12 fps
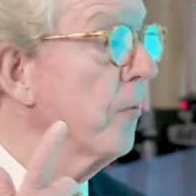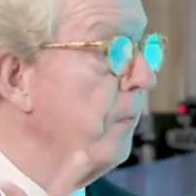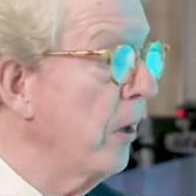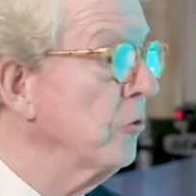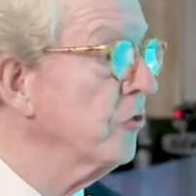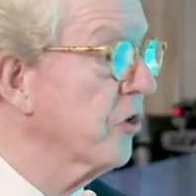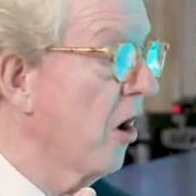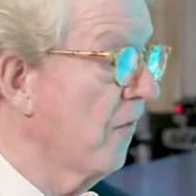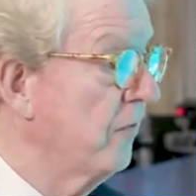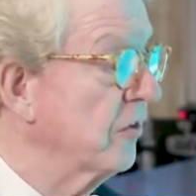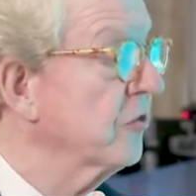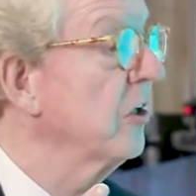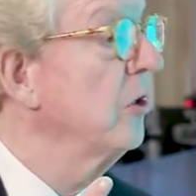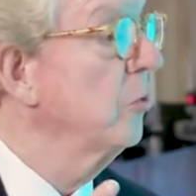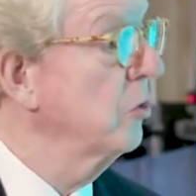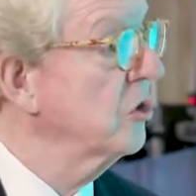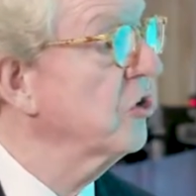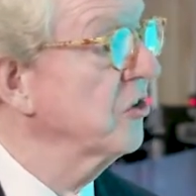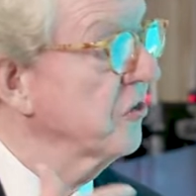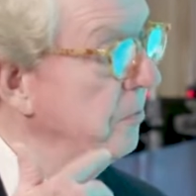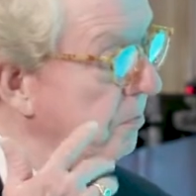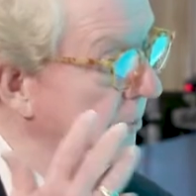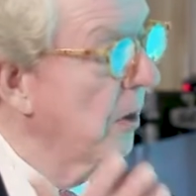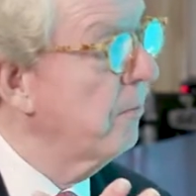the post office, which is
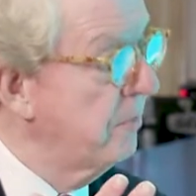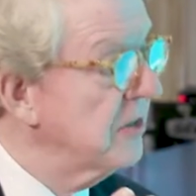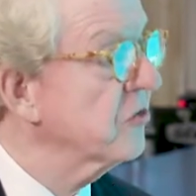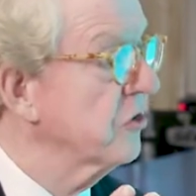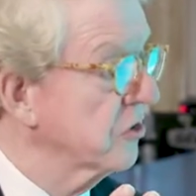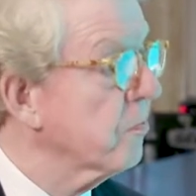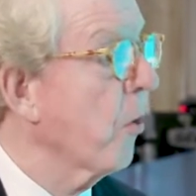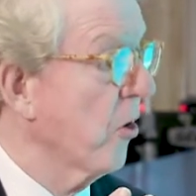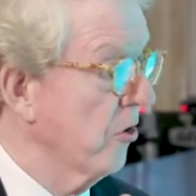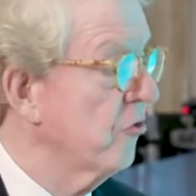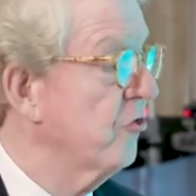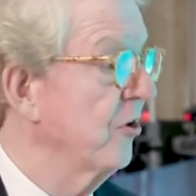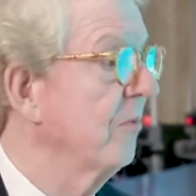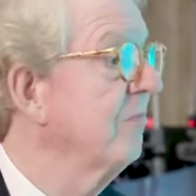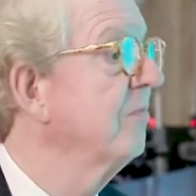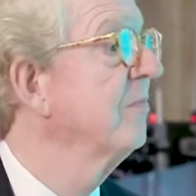a business partnership.